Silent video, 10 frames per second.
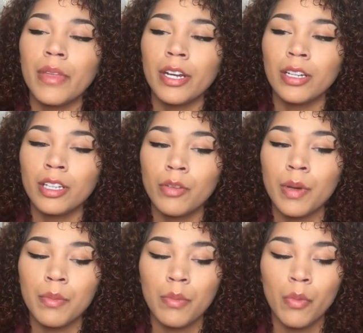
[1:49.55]
that are a little
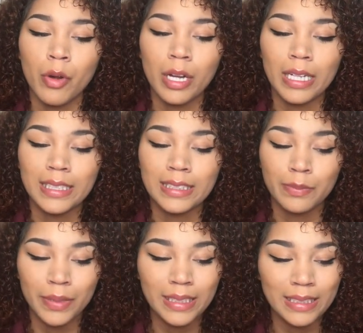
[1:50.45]
bit more
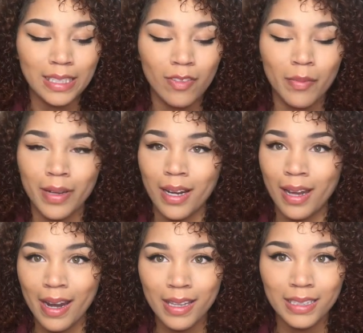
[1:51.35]
expensive, but a
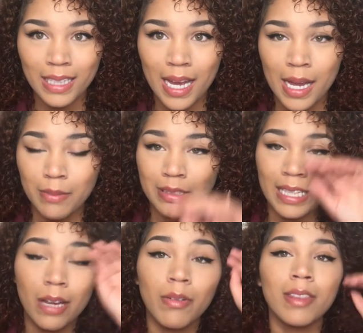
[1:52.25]
lot of the times,
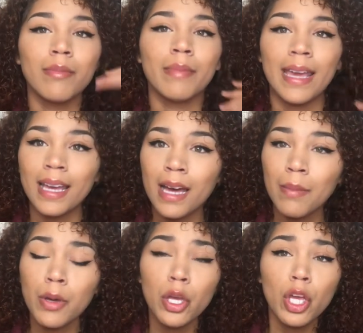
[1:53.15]
like with makeup,